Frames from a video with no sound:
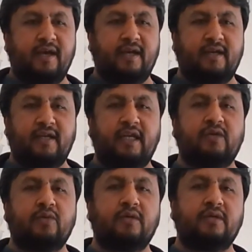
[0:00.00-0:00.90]
And
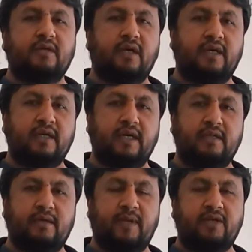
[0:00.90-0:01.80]
it took,
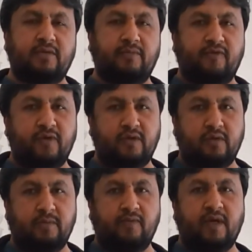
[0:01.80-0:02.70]
as I mentioned before, it
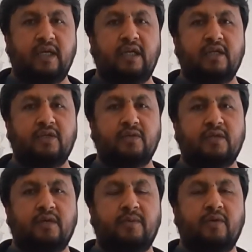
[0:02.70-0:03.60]
took me 1 year to
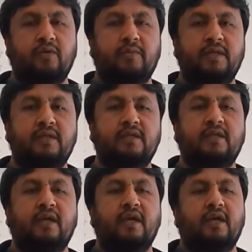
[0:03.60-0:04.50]
start my own
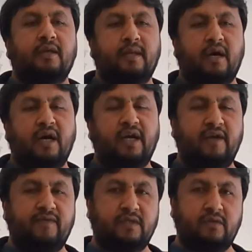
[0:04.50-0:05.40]
business. The
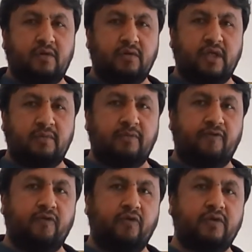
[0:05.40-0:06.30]
idea was long time
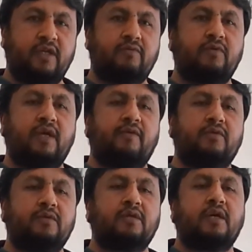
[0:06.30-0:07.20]
before that we have
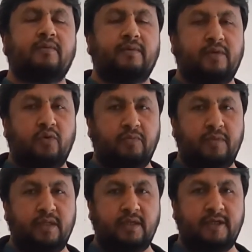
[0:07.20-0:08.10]
to start our own
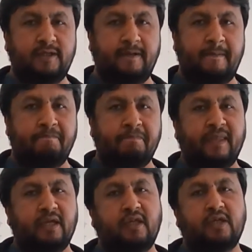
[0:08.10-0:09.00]
business.
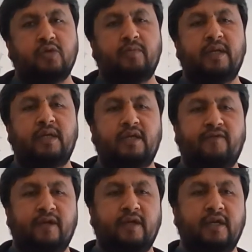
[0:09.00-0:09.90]
There are so many
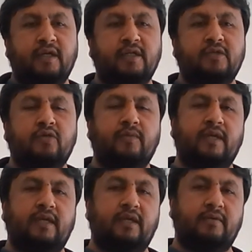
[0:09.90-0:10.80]
difficulties, so
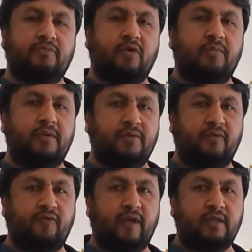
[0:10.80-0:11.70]
many problems
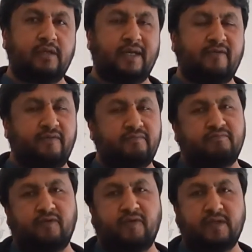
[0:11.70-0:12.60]
we face, like
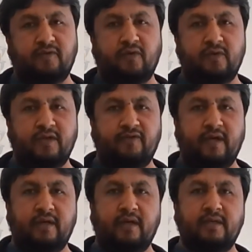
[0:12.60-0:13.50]
first of all the
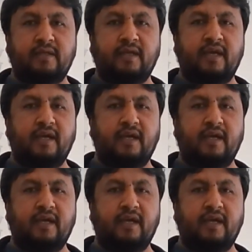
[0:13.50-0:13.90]
finance.